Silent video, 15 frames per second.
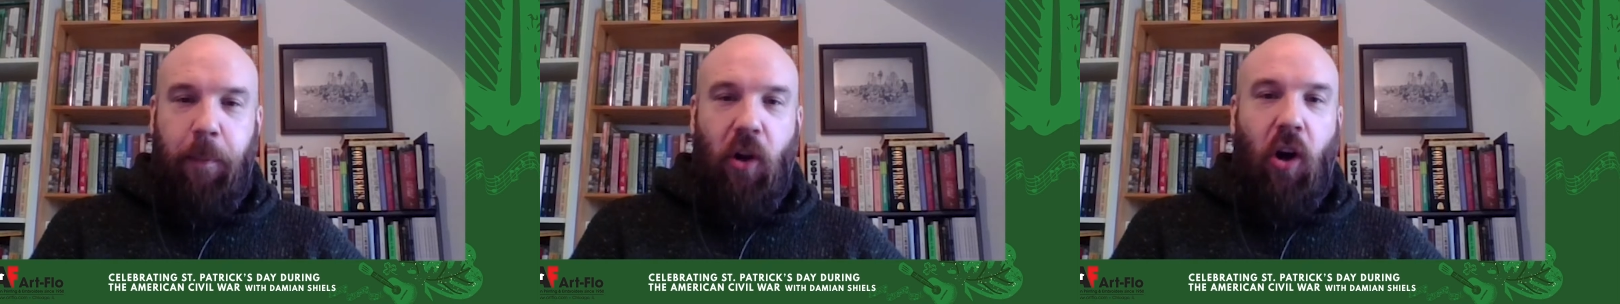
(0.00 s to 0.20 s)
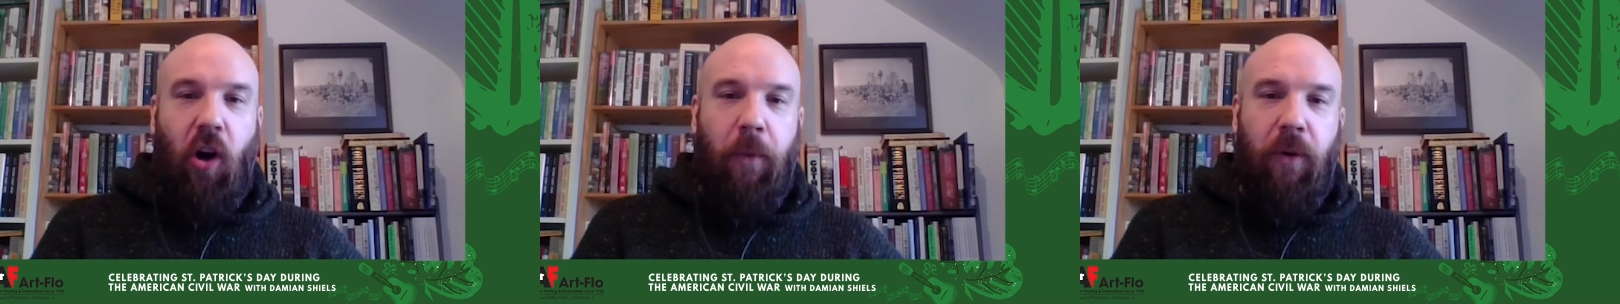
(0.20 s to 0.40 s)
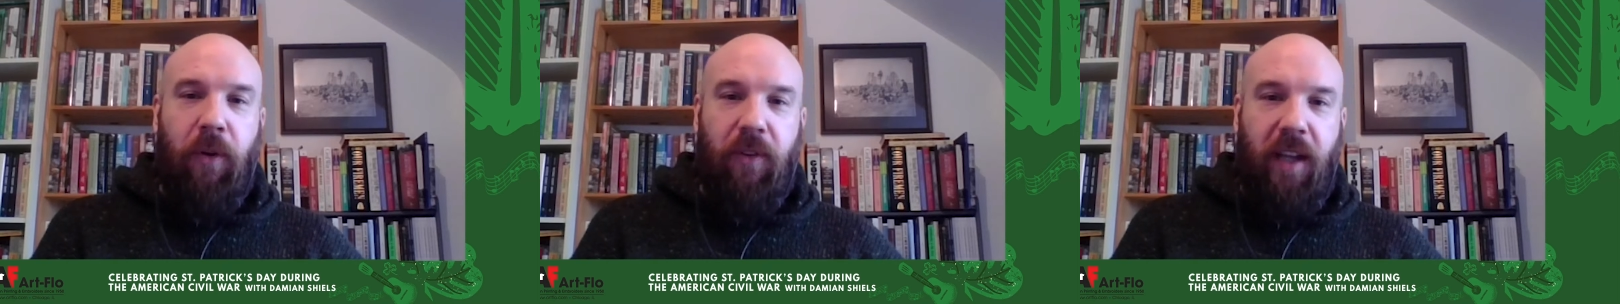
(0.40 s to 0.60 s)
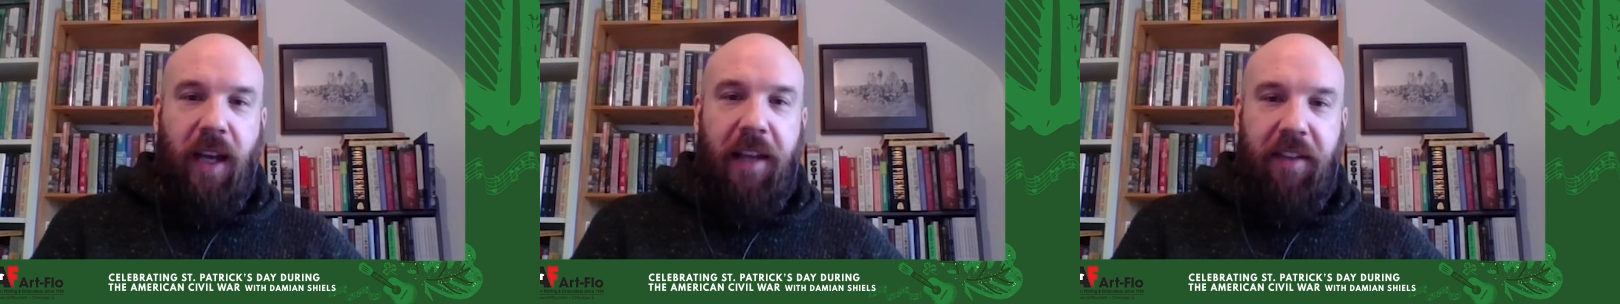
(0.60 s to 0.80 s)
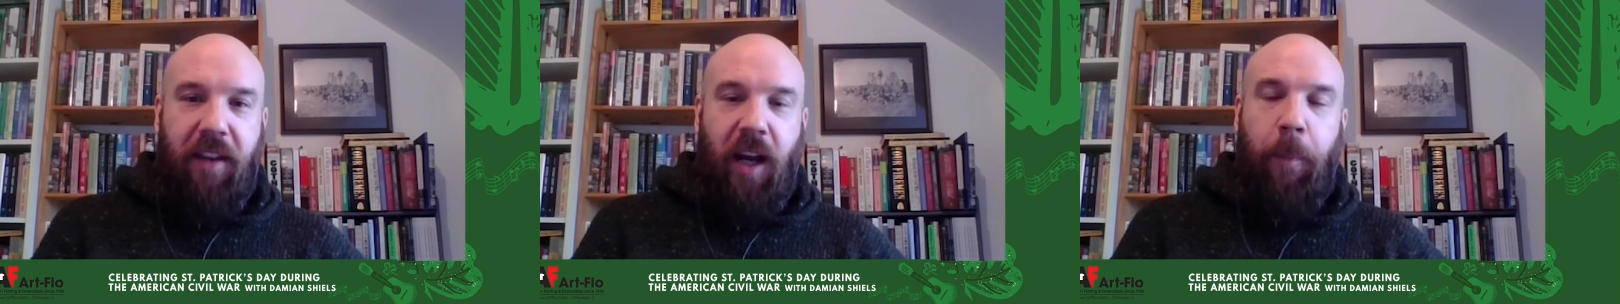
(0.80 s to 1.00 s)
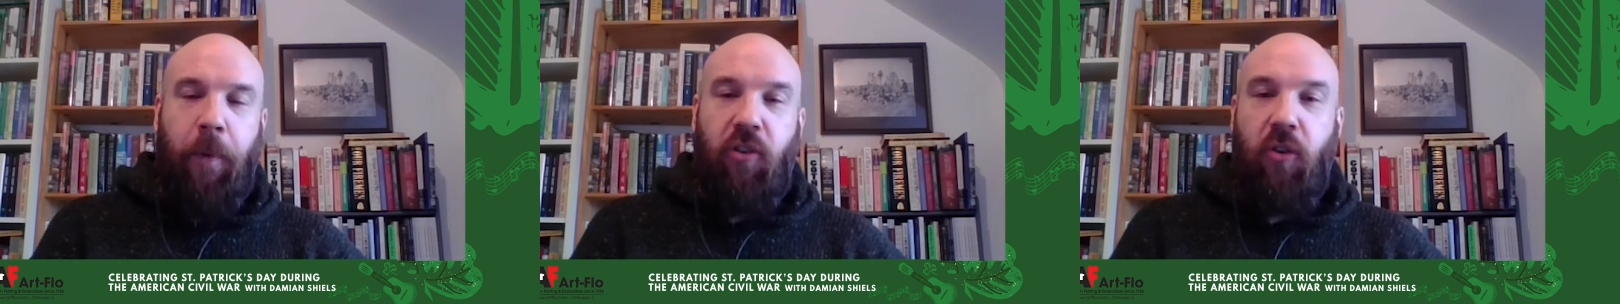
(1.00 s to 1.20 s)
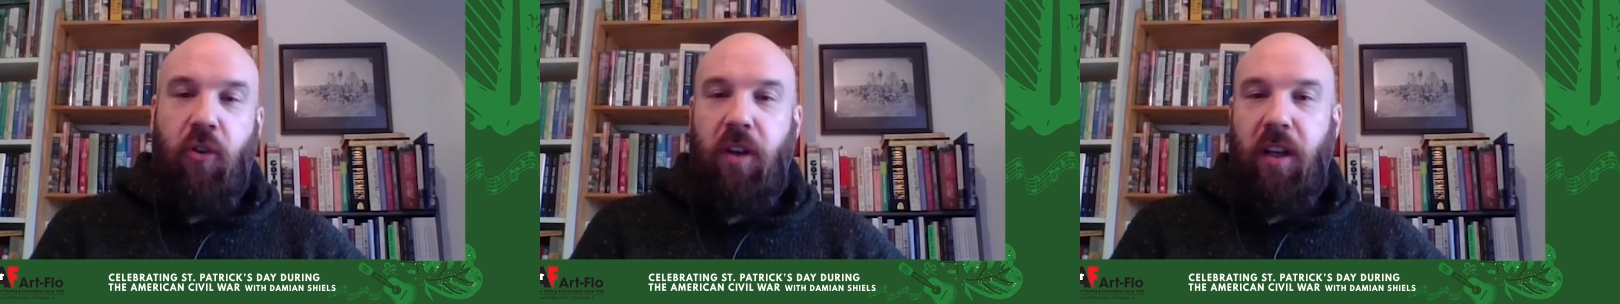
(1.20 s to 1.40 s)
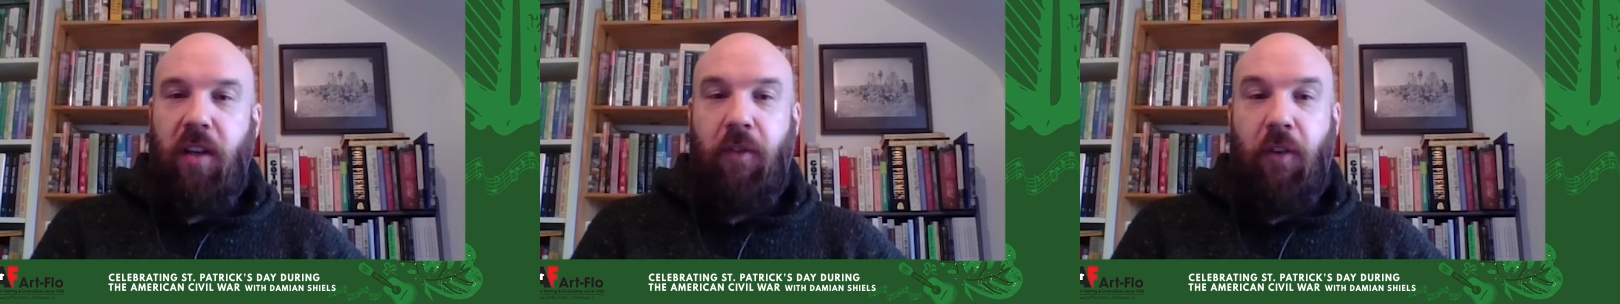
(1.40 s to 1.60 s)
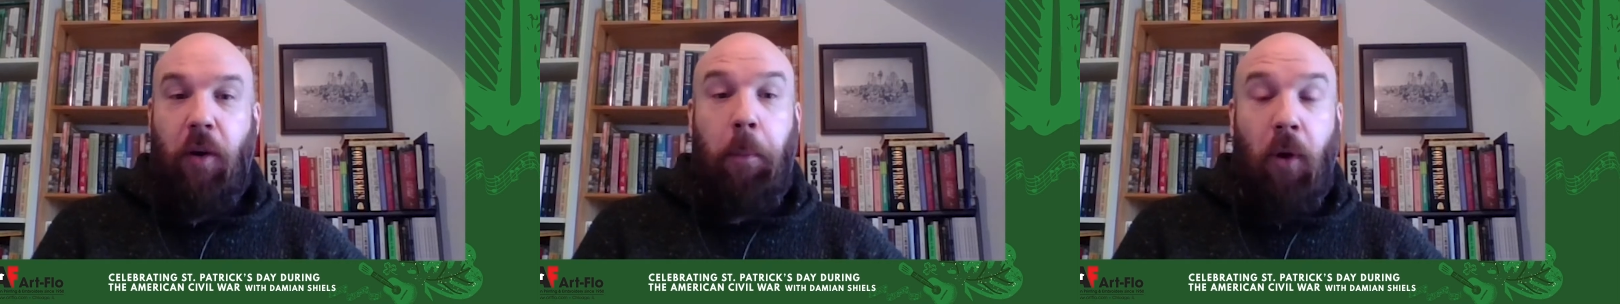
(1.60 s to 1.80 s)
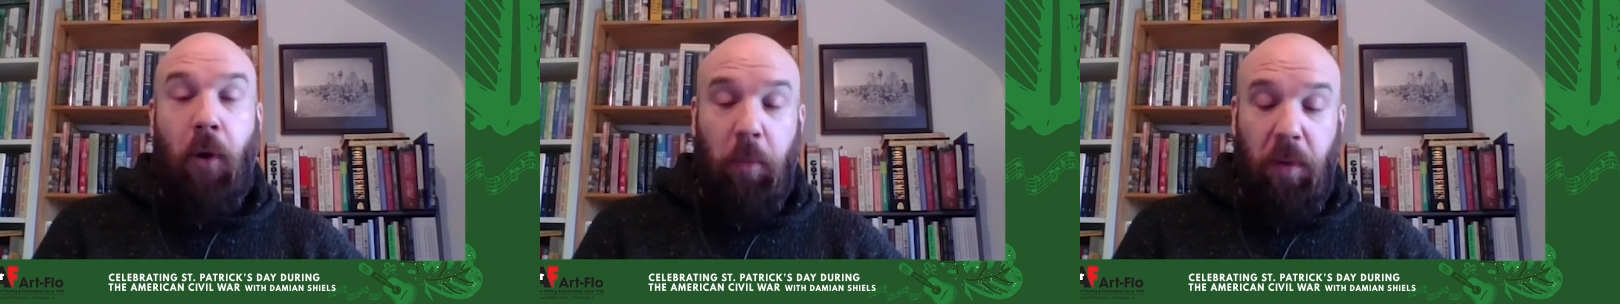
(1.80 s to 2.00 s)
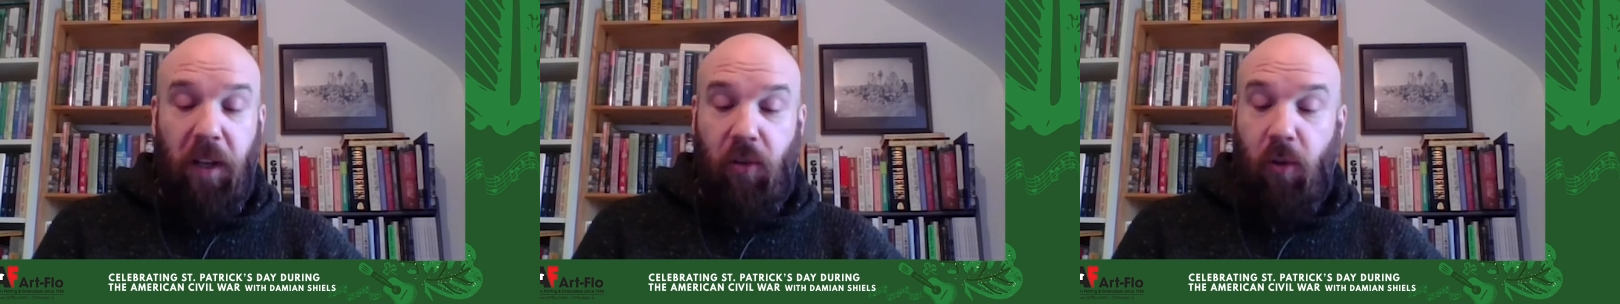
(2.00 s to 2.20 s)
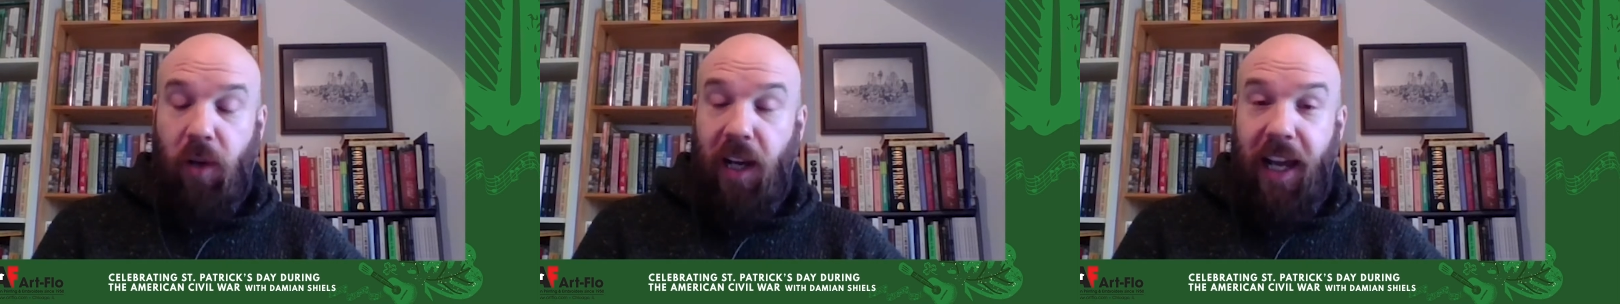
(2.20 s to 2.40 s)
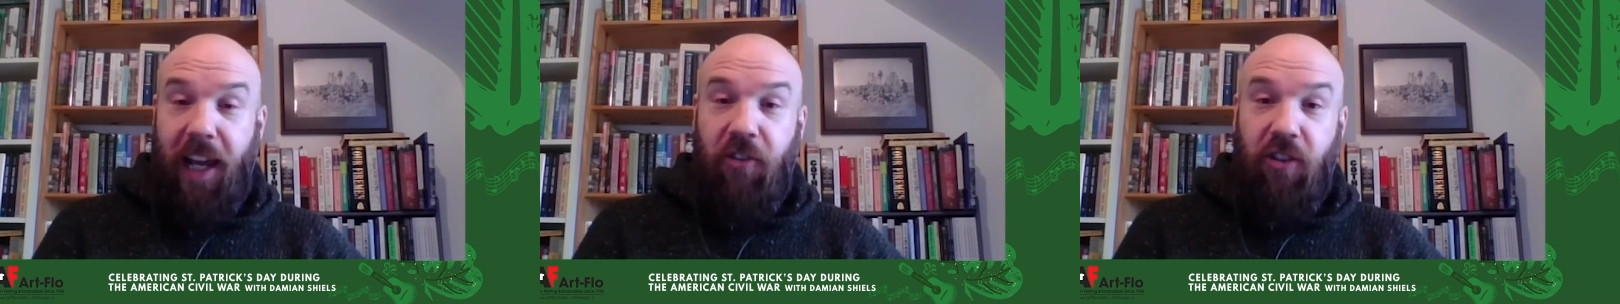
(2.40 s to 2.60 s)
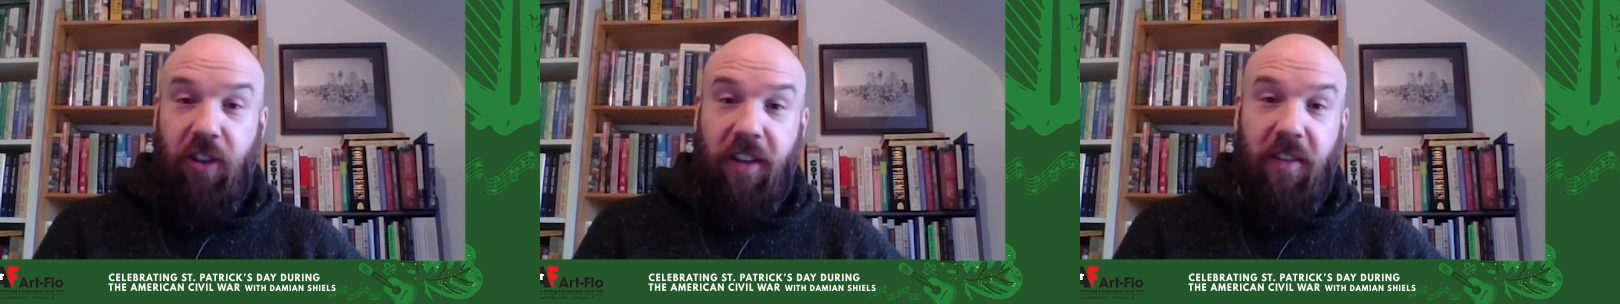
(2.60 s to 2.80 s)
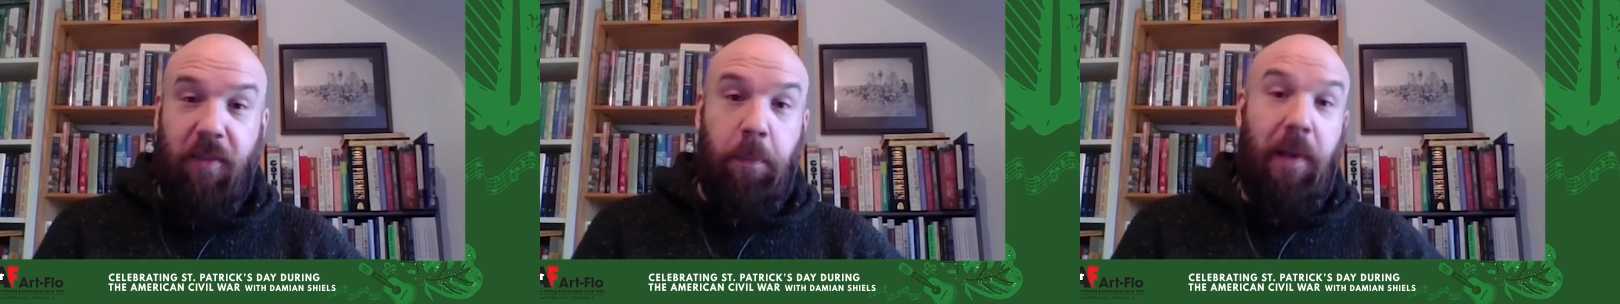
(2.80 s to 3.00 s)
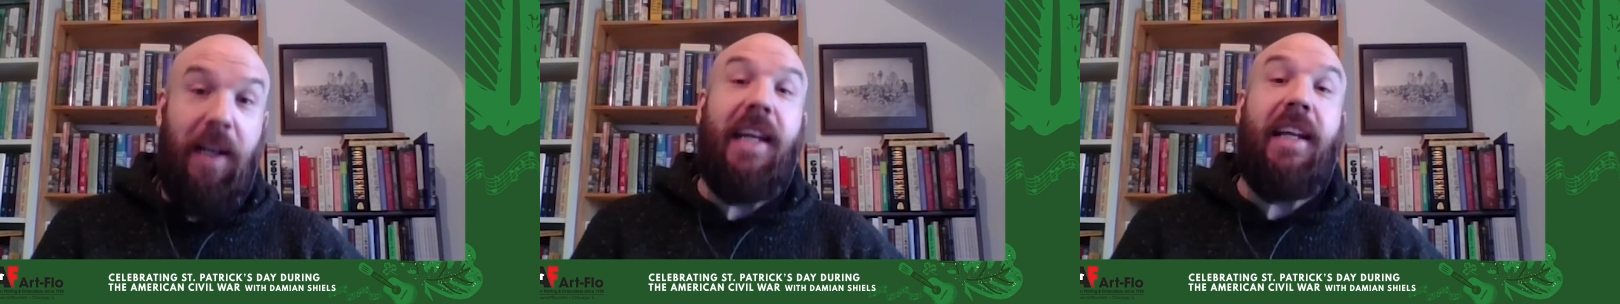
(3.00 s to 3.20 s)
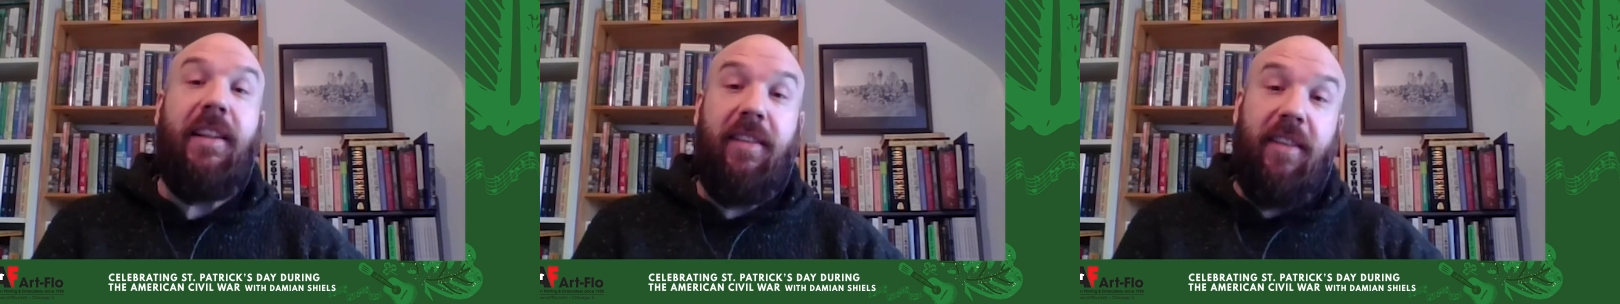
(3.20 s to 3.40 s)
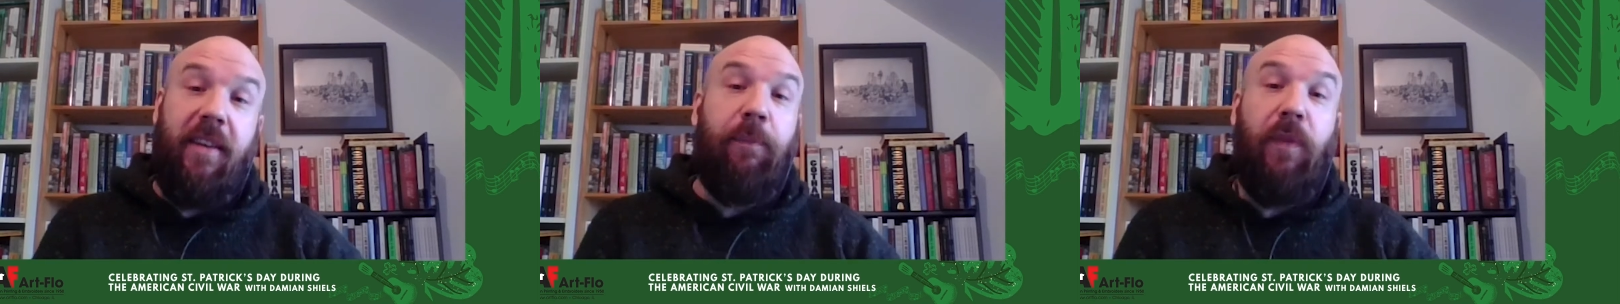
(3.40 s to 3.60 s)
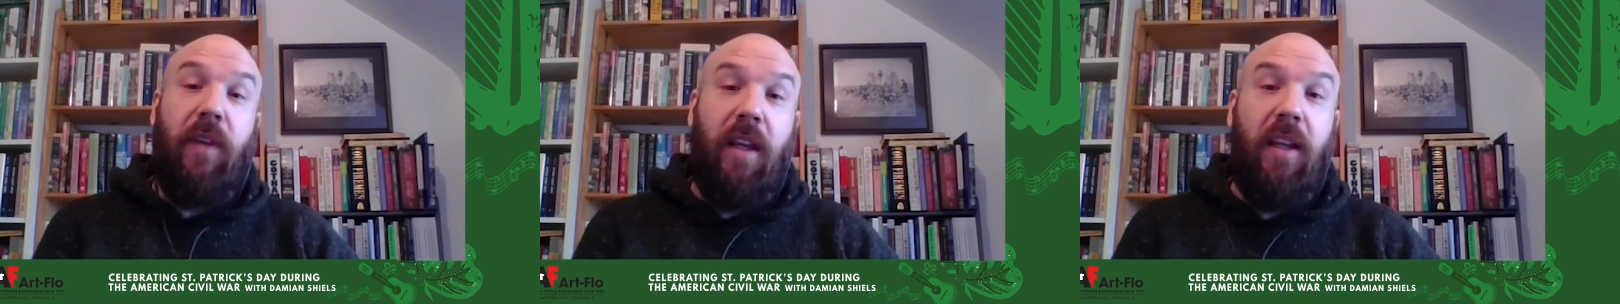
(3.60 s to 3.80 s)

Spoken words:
but almost as an opportunity for a public relations blitz